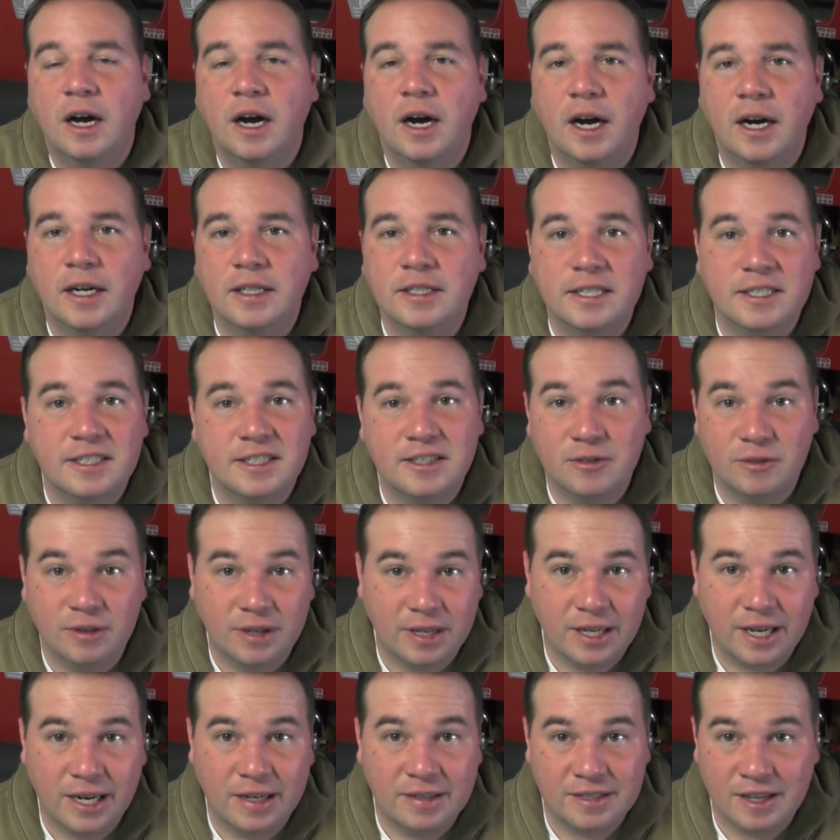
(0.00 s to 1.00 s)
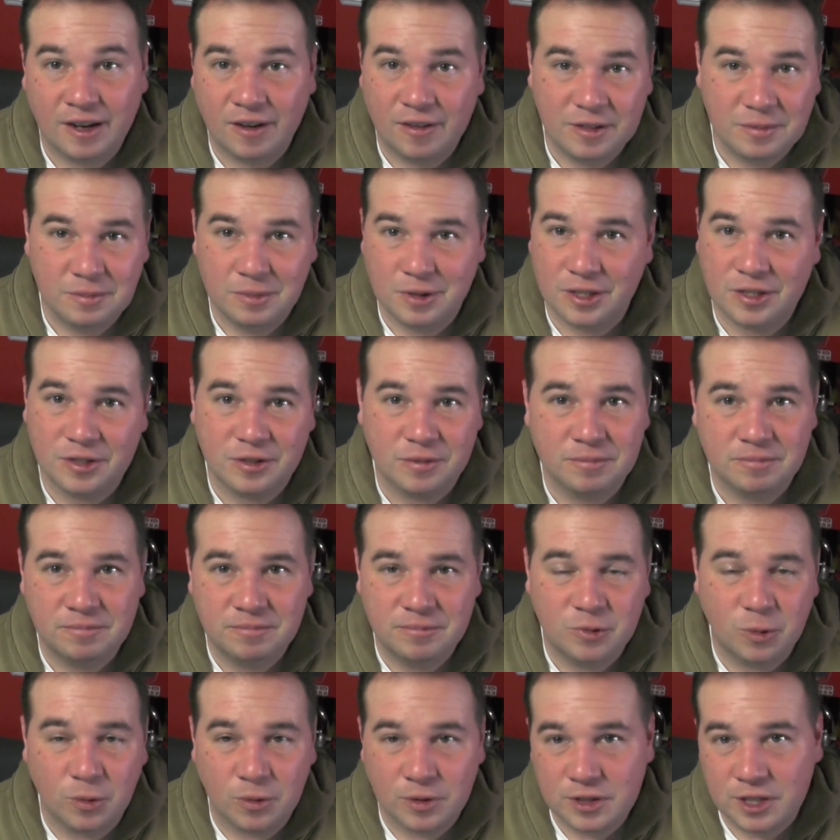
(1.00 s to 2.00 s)
As it's still a loss, All his books are
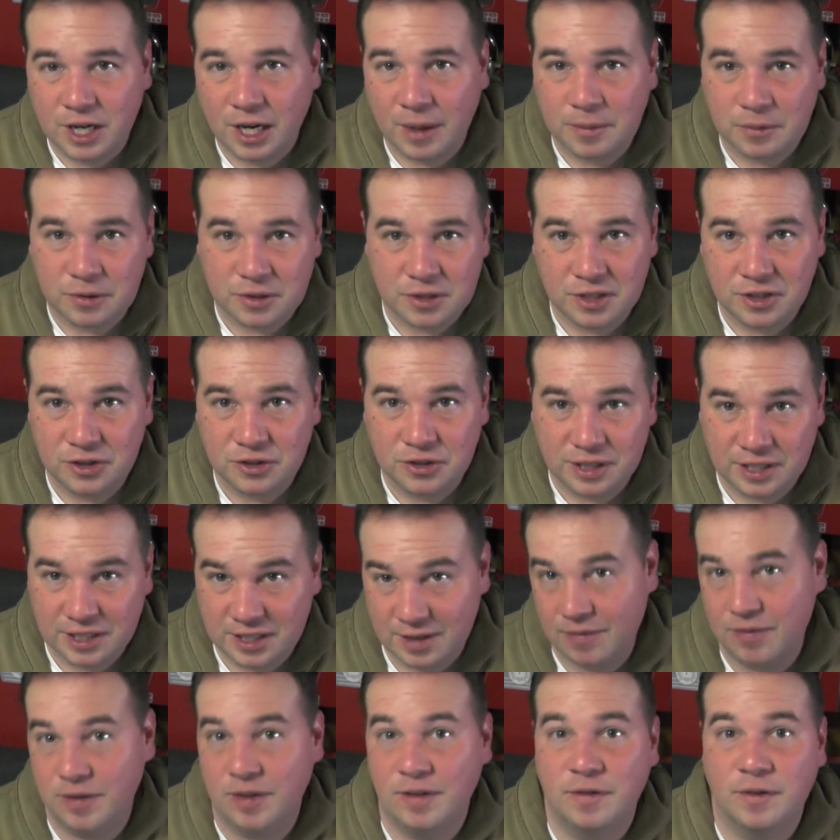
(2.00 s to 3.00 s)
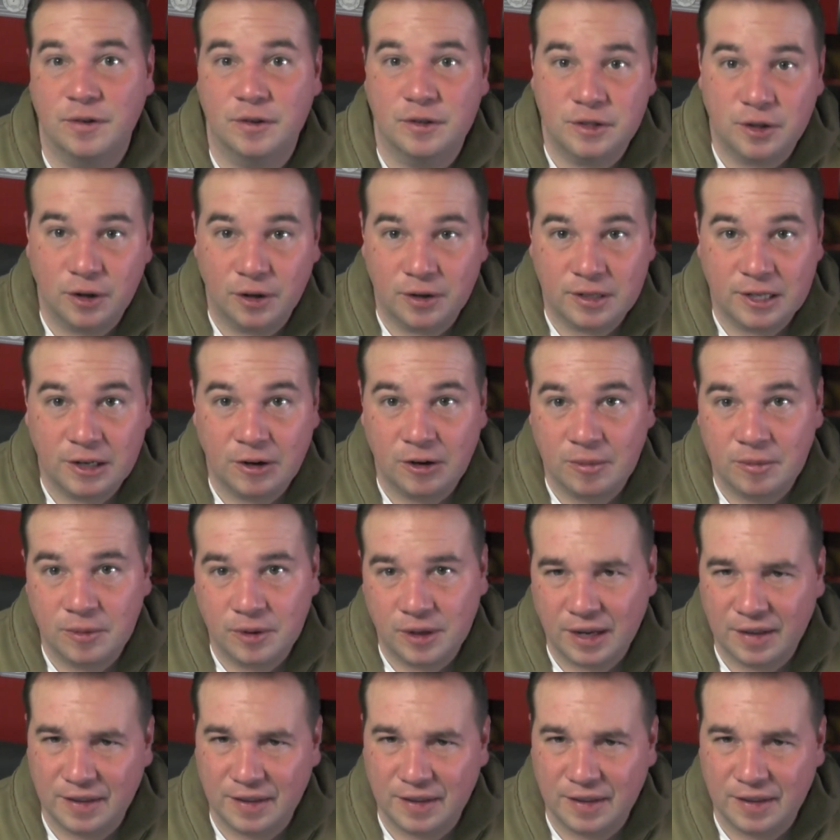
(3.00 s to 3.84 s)
doorstoppers essentially, except for the first Dark Tower book.